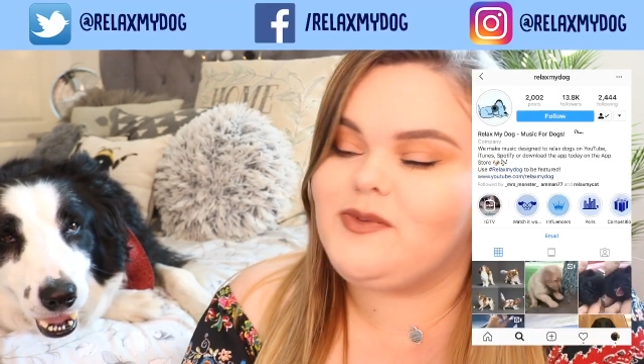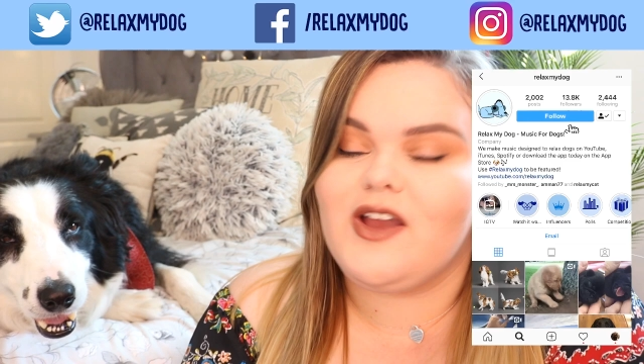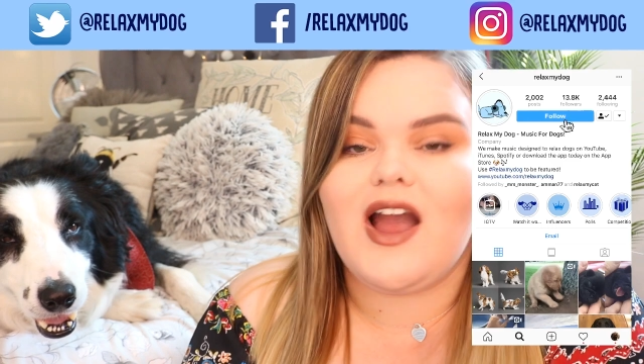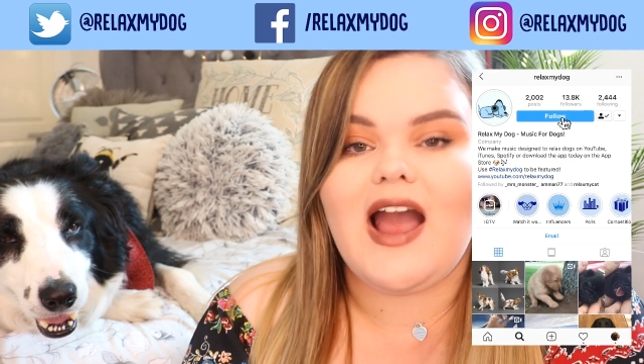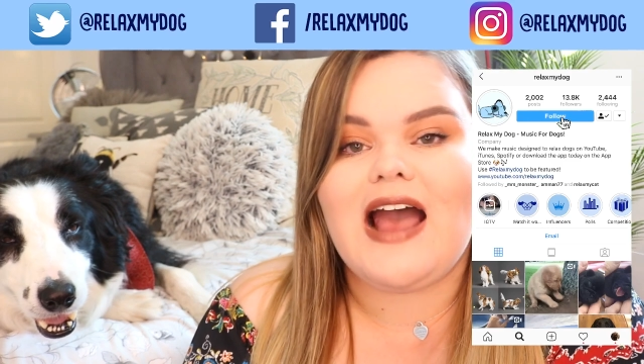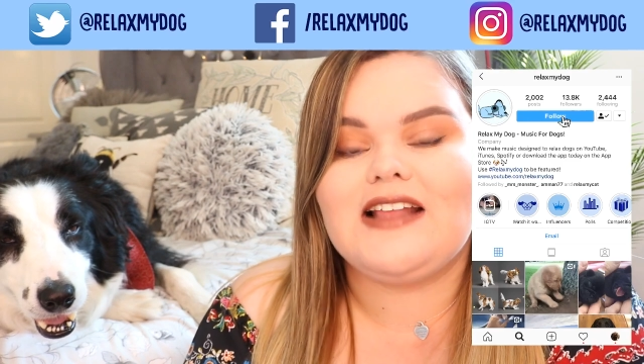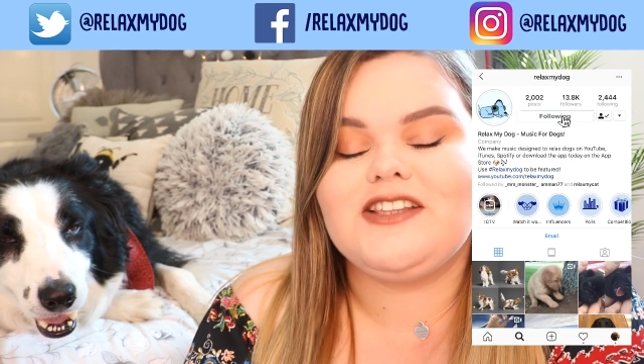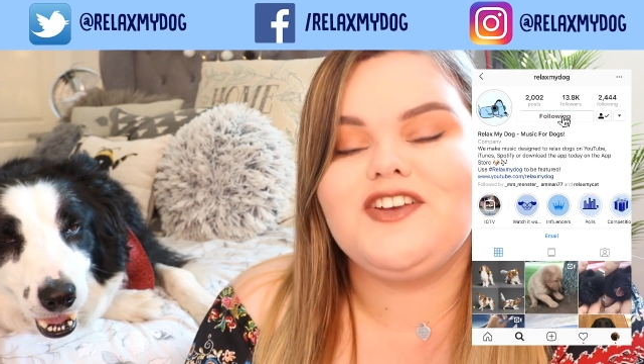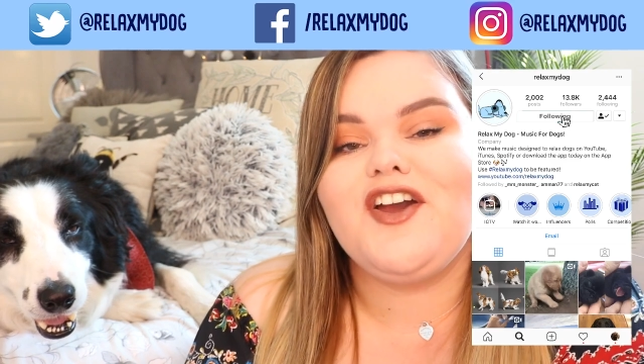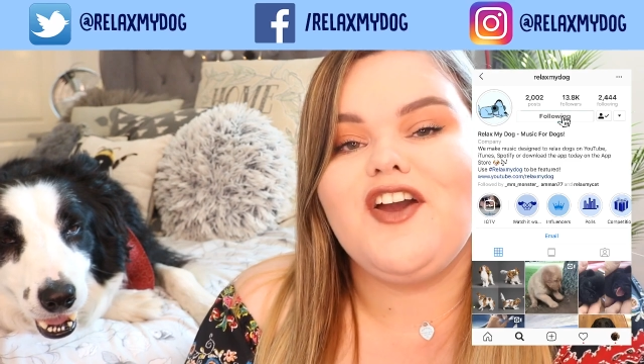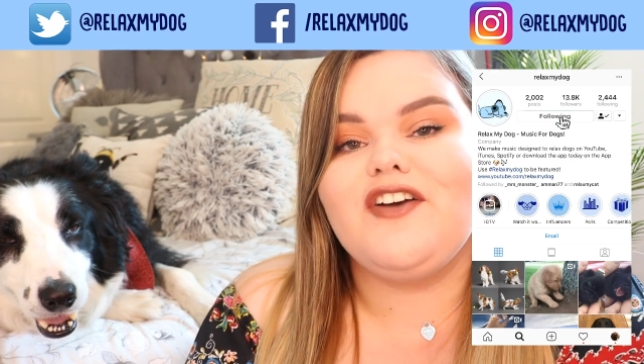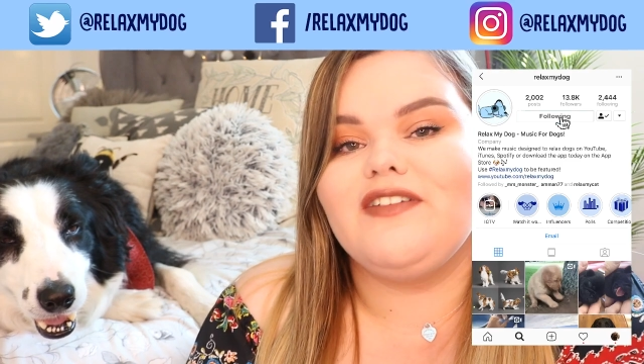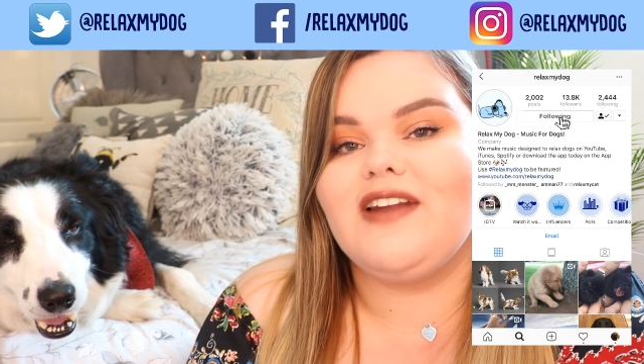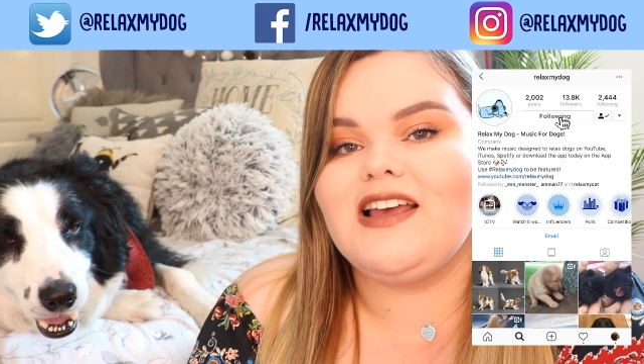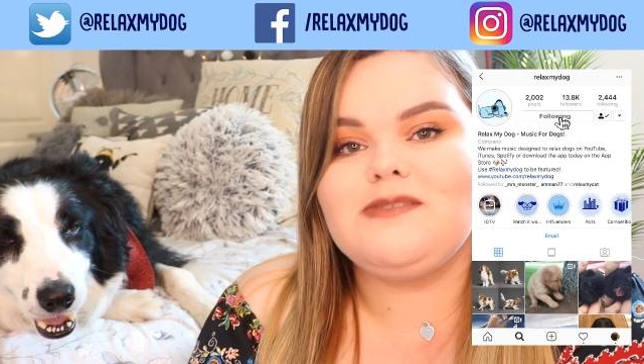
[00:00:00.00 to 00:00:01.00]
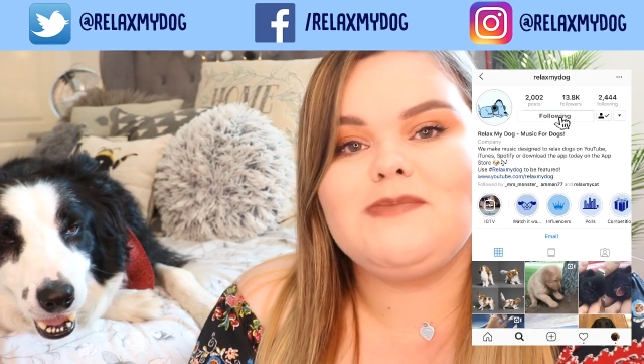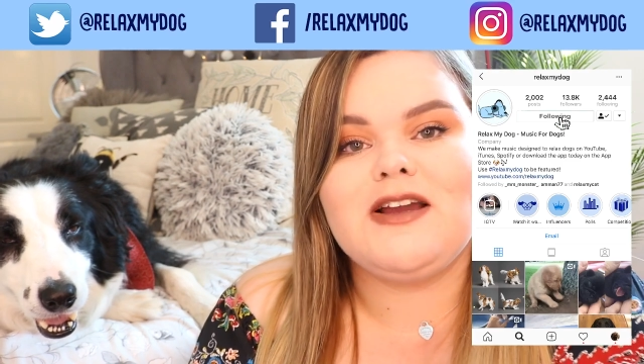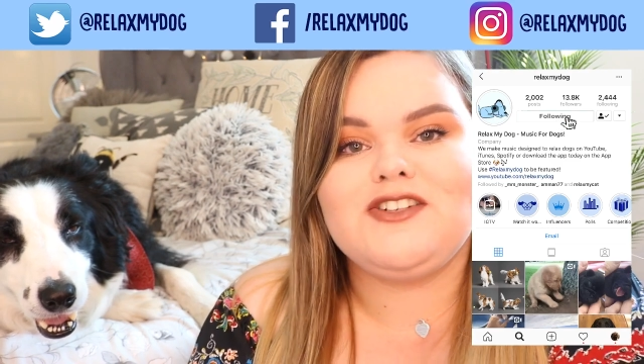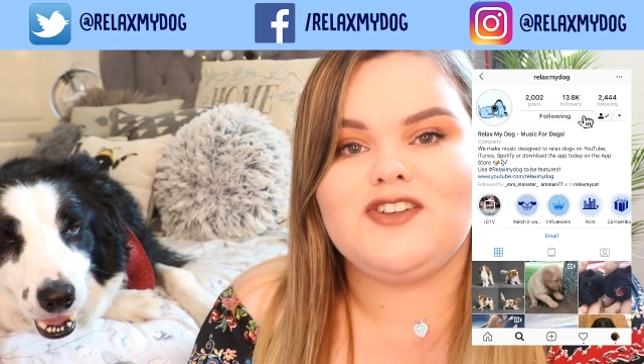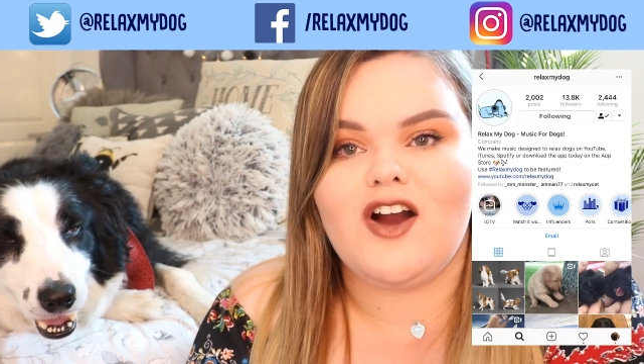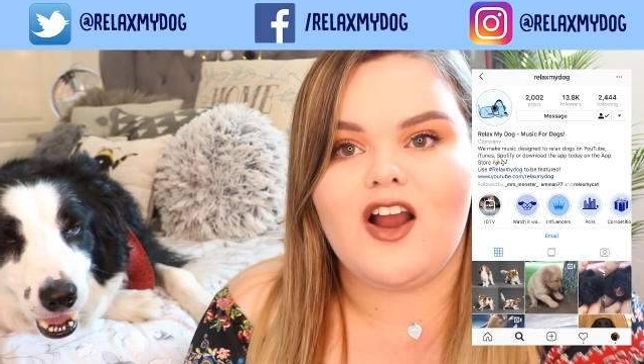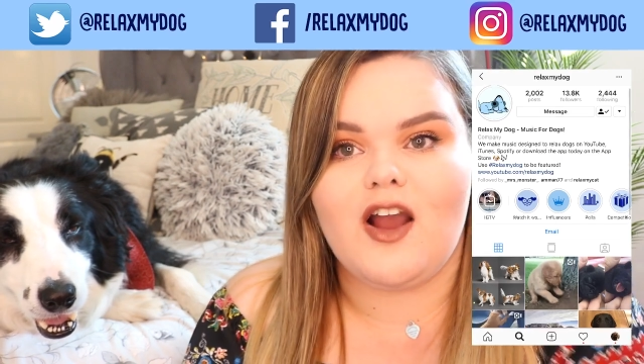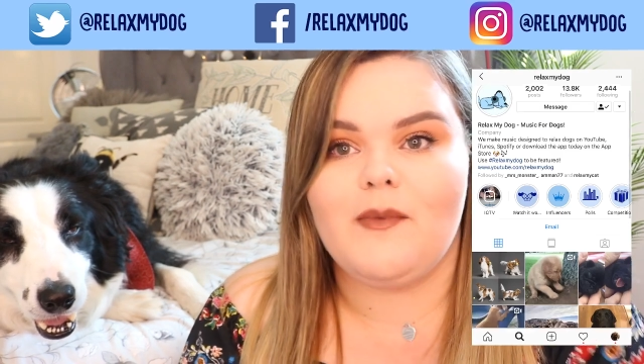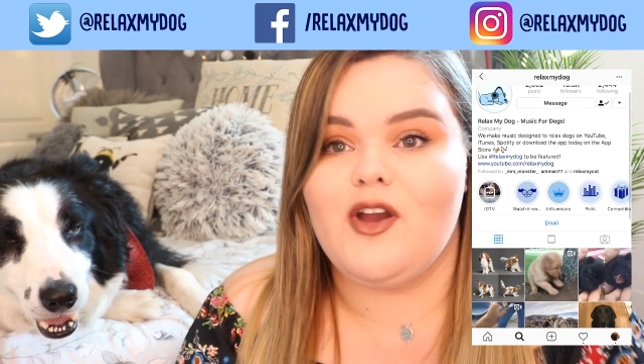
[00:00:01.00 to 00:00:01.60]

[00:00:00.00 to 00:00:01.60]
We are at Relax My Dog,